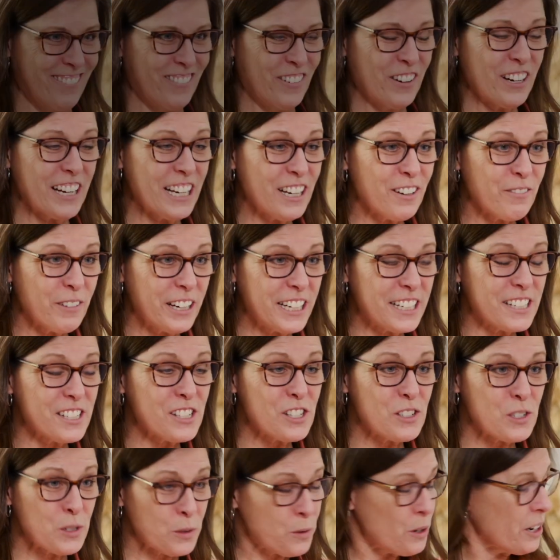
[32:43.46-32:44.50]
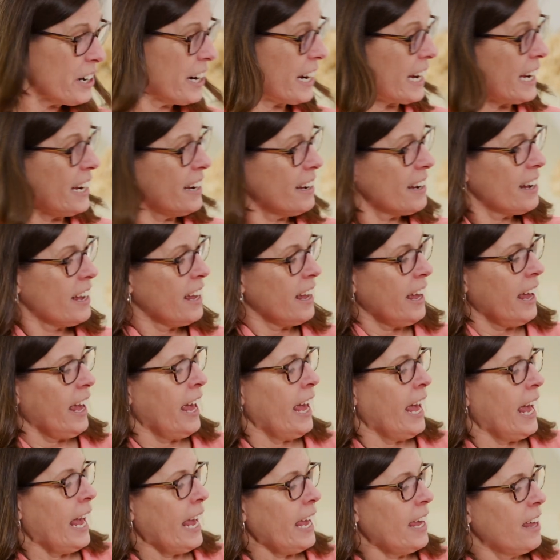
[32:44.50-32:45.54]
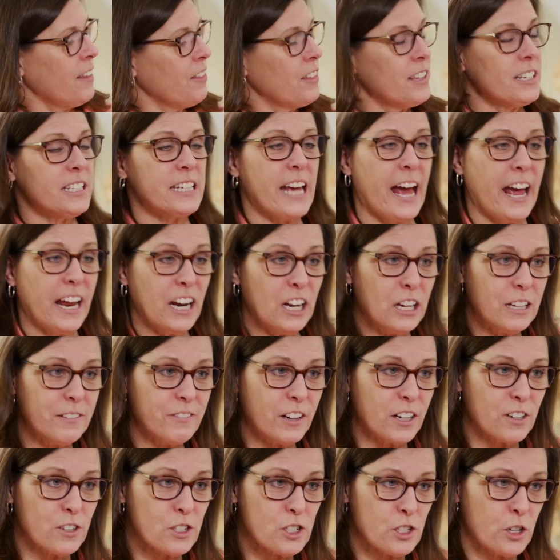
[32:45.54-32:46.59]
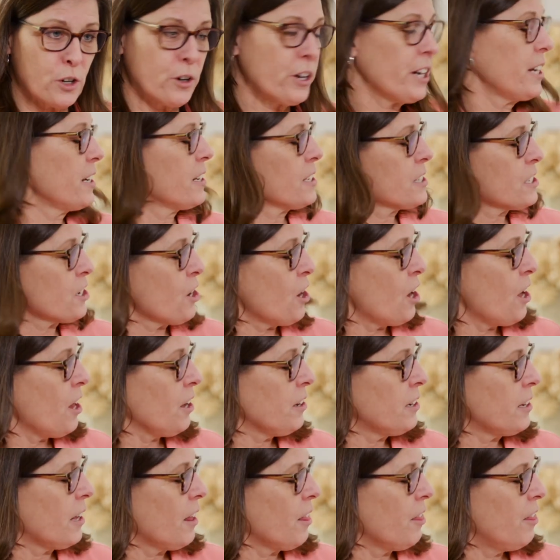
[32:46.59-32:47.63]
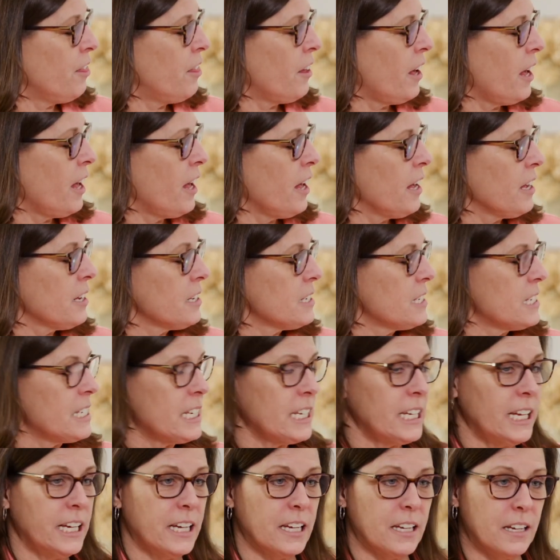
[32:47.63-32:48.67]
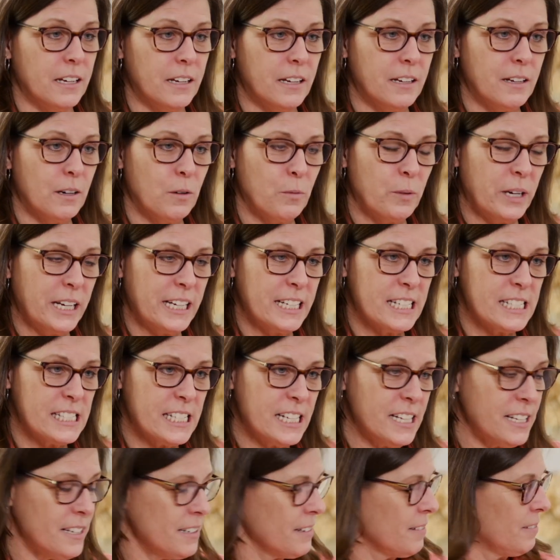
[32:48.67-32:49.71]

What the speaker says: we're going to read a story. And the title of our story is called The Tin. What is it?